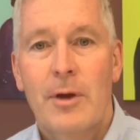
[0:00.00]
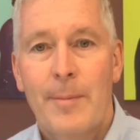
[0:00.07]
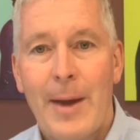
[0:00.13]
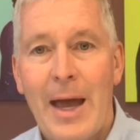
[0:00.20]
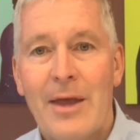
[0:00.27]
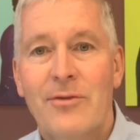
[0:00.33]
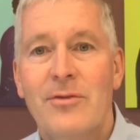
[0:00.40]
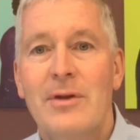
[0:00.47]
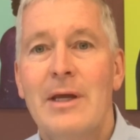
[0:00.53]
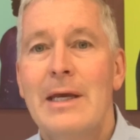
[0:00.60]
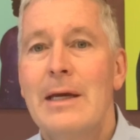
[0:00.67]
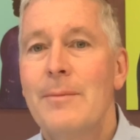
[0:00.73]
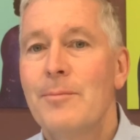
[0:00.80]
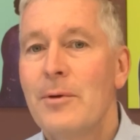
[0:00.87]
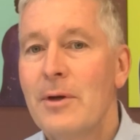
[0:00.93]
capacity
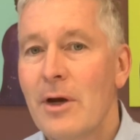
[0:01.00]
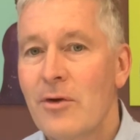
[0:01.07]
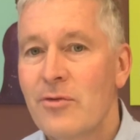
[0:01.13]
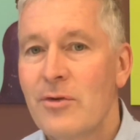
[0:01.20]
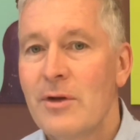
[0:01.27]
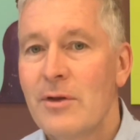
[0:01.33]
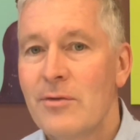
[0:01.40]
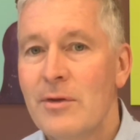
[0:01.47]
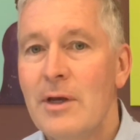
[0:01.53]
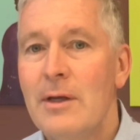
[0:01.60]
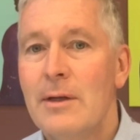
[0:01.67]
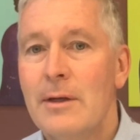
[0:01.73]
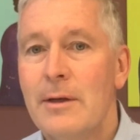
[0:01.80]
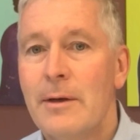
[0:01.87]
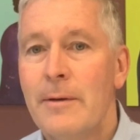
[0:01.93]
and production as
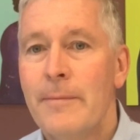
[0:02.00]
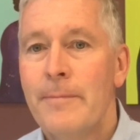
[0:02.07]
needed.